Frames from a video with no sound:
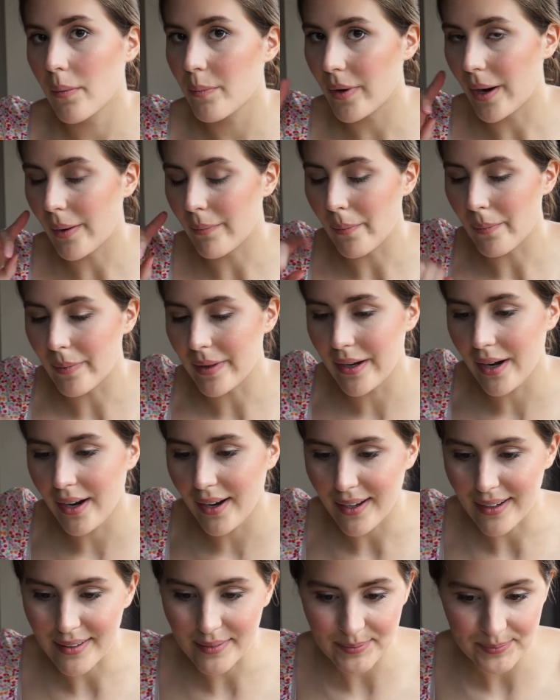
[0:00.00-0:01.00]
Probably
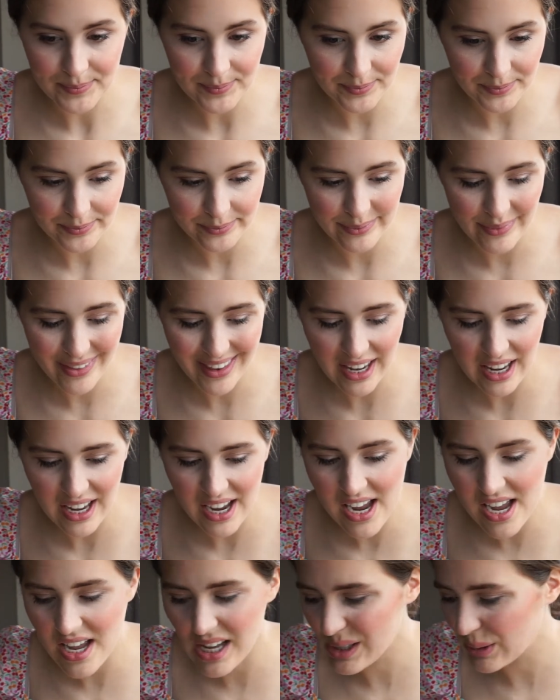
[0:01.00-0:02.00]
not.
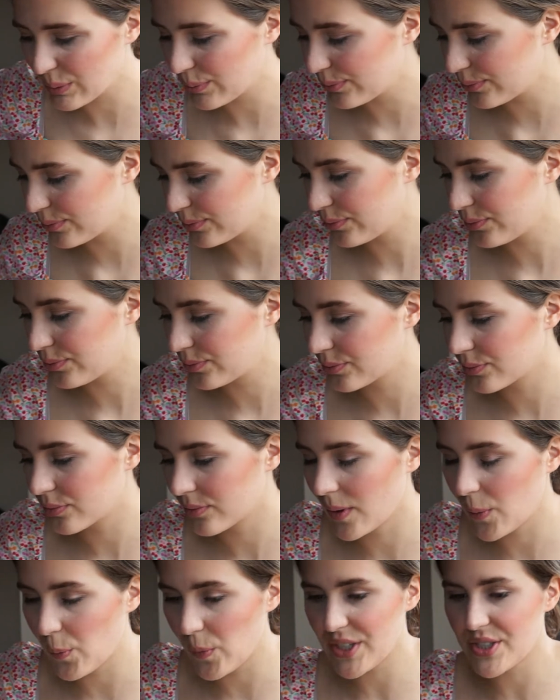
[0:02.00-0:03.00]

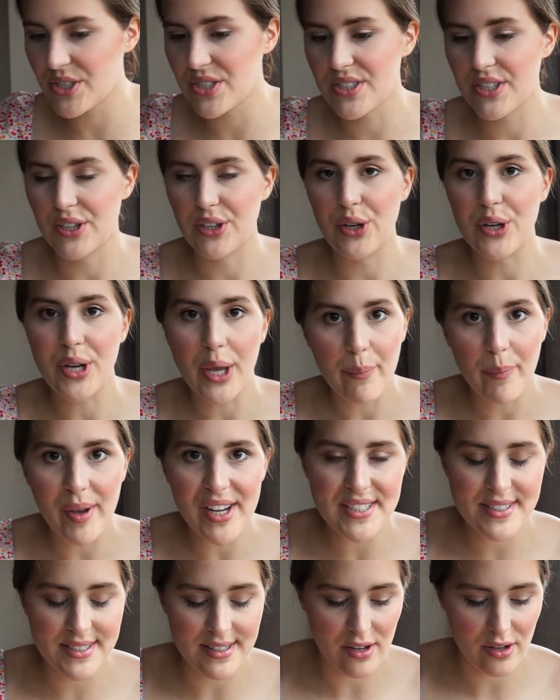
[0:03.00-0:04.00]
Let me just look at
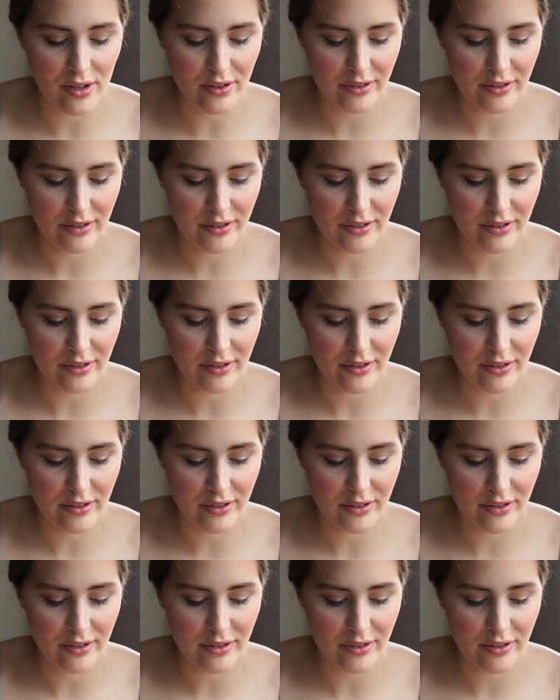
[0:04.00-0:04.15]
myself.